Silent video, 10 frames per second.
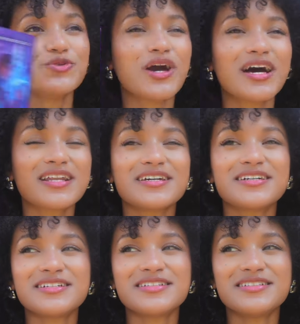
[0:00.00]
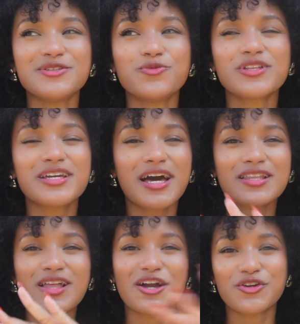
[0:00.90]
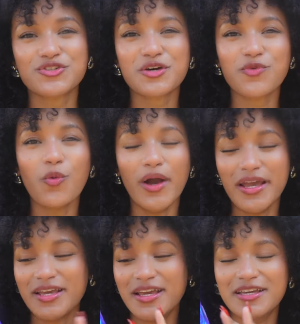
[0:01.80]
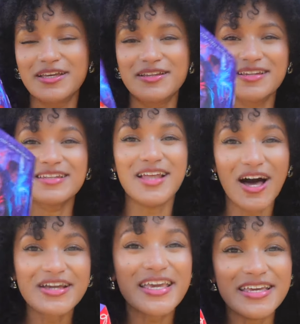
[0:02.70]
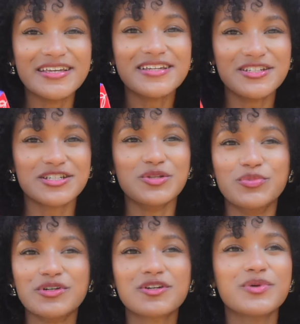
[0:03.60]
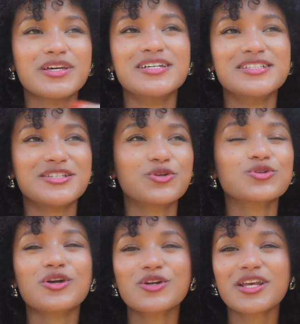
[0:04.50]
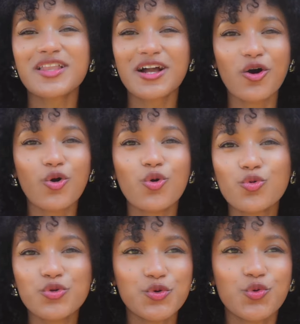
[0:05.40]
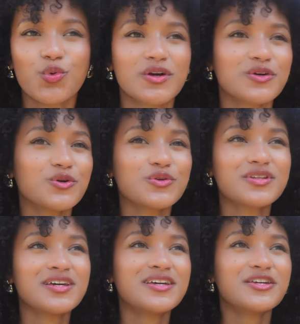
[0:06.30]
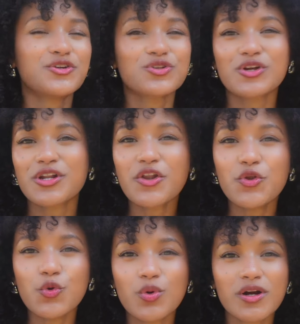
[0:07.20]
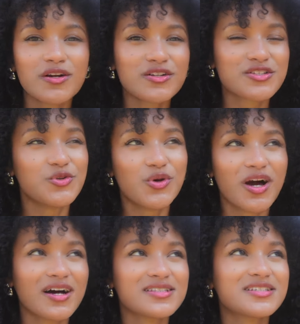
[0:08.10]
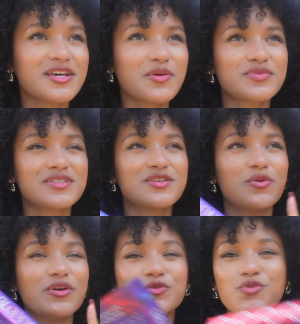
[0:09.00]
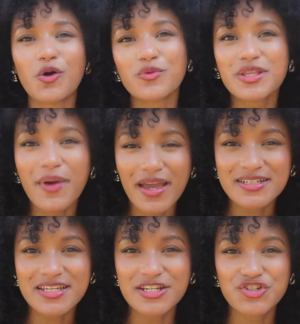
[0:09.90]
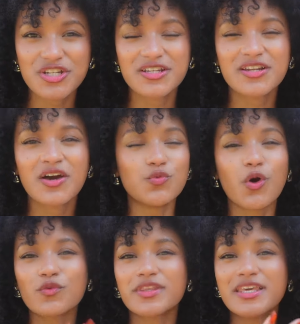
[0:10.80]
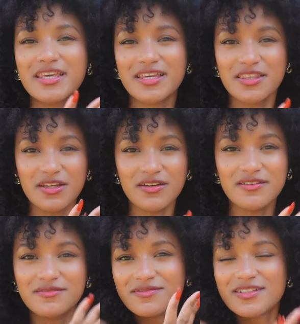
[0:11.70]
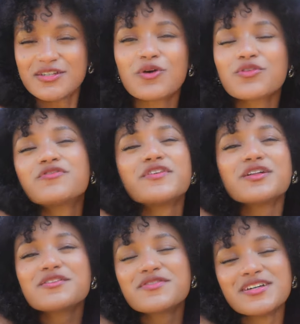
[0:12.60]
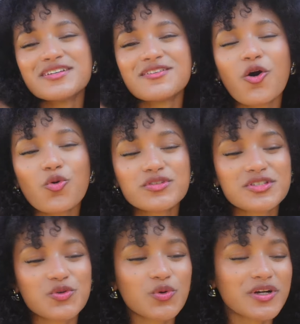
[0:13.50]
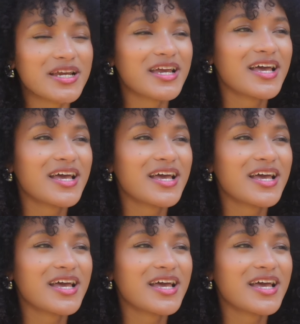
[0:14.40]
you really got to lock yourself away and lock into the book, because you're learning like a whole new world. You're learning new words, new concepts, so if you don't really pay attention, you won't really get the feel of the whole story.